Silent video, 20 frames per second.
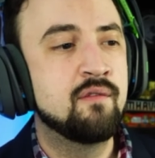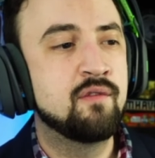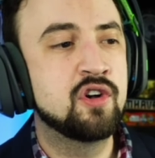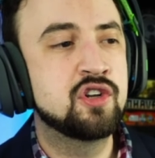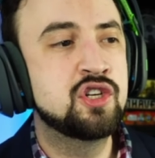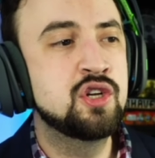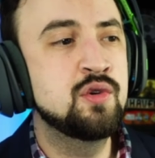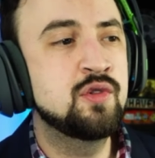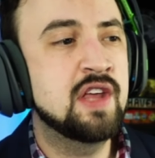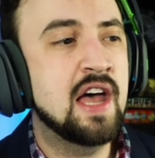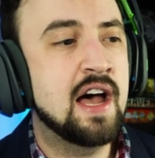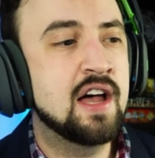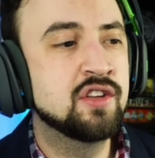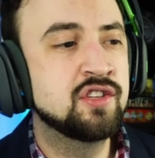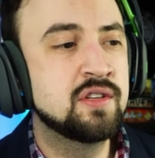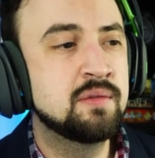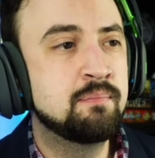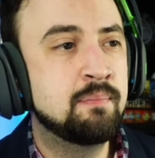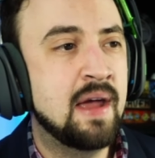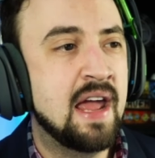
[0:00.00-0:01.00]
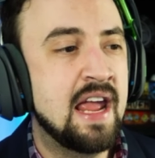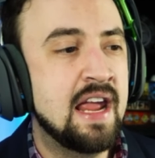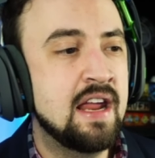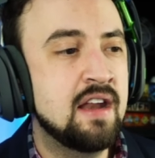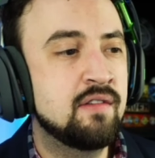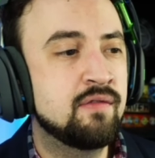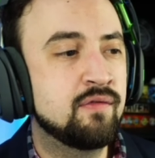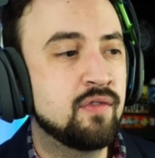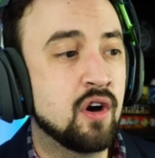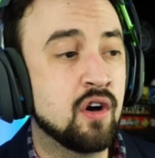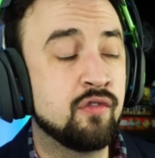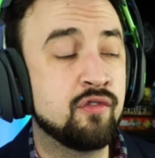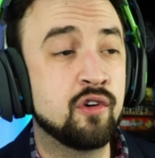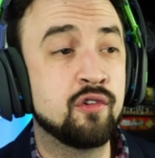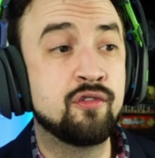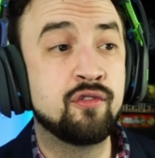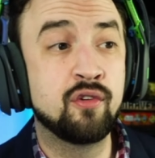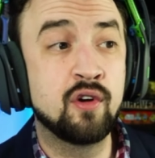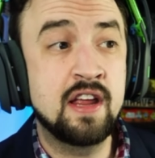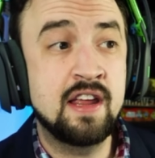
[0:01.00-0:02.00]
For two thousand paid, or
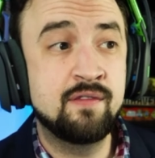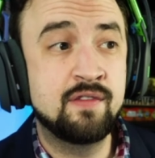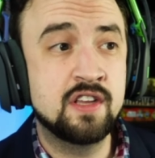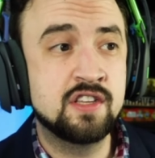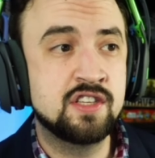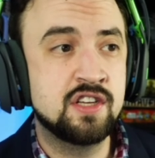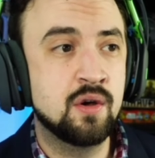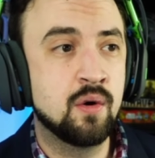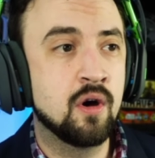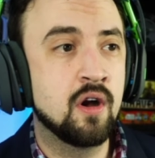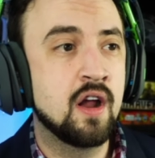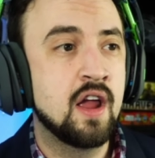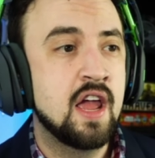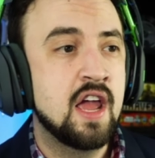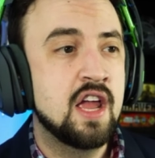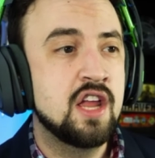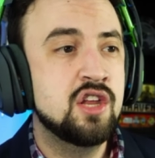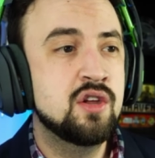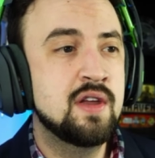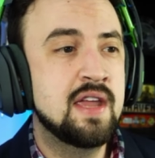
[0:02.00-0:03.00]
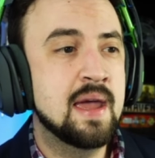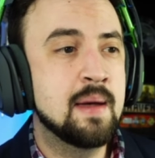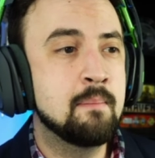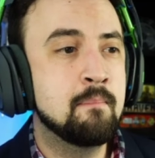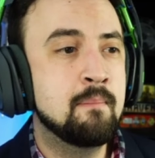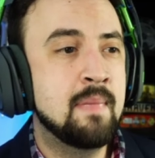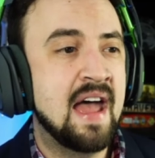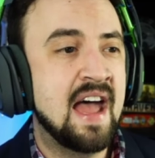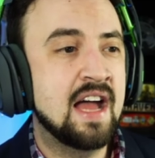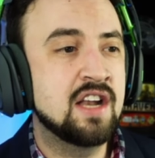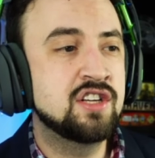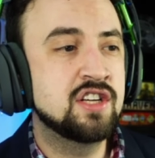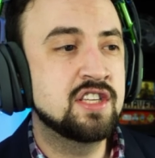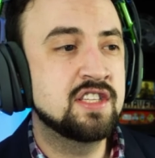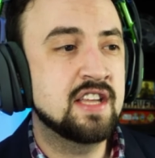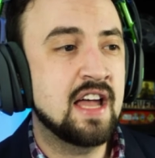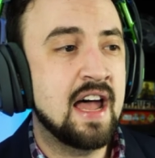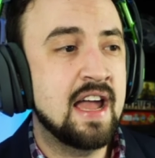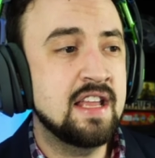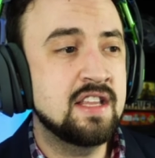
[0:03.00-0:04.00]
for free Vizior, you get
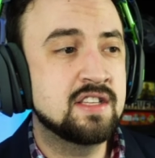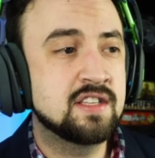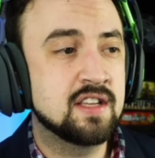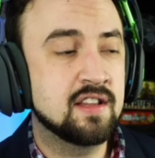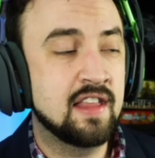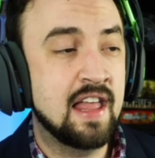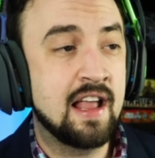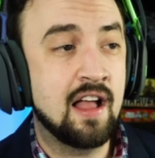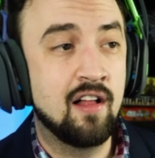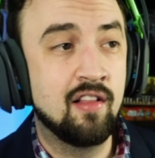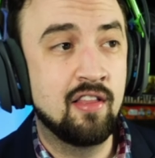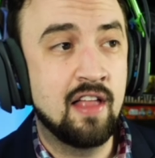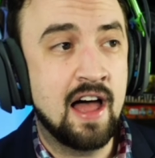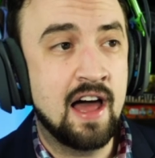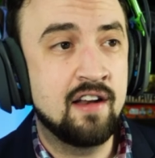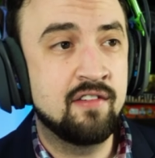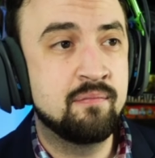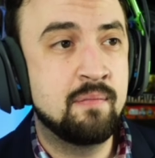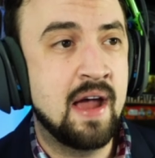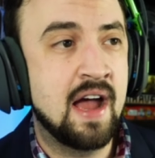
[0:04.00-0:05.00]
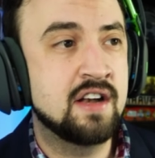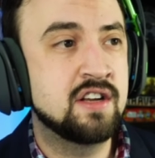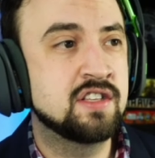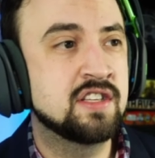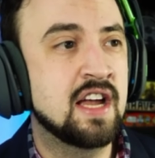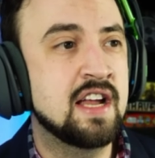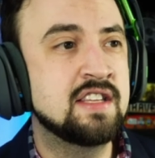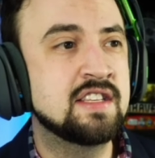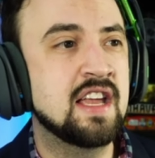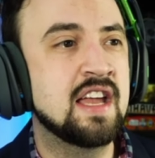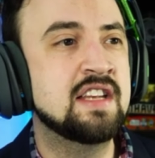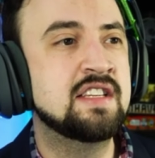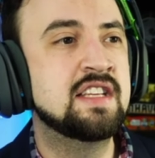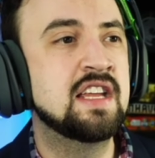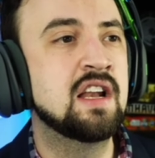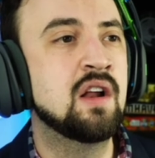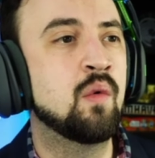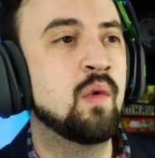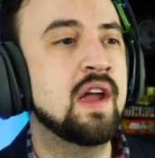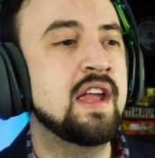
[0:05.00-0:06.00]
magicites, like a lot of magicites, and
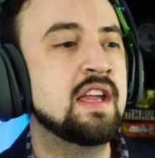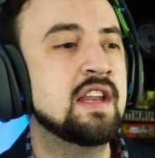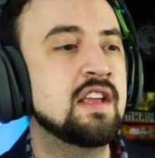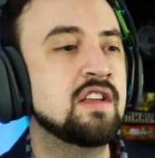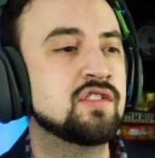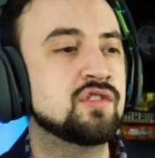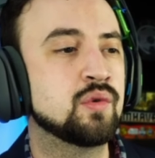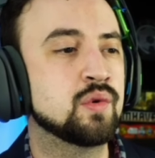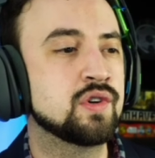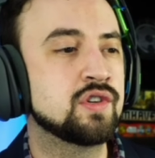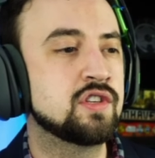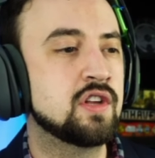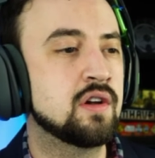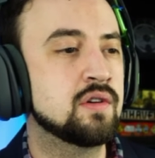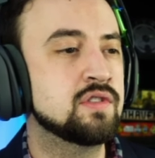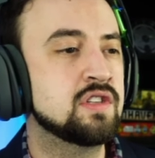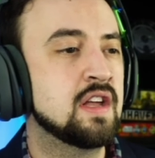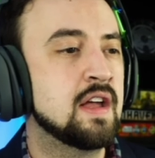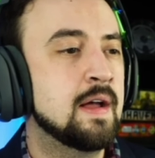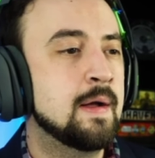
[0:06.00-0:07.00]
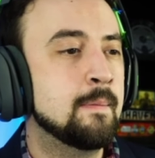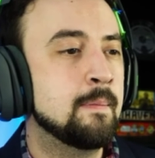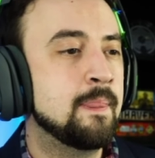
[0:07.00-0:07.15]
ten Awakening Source Stones.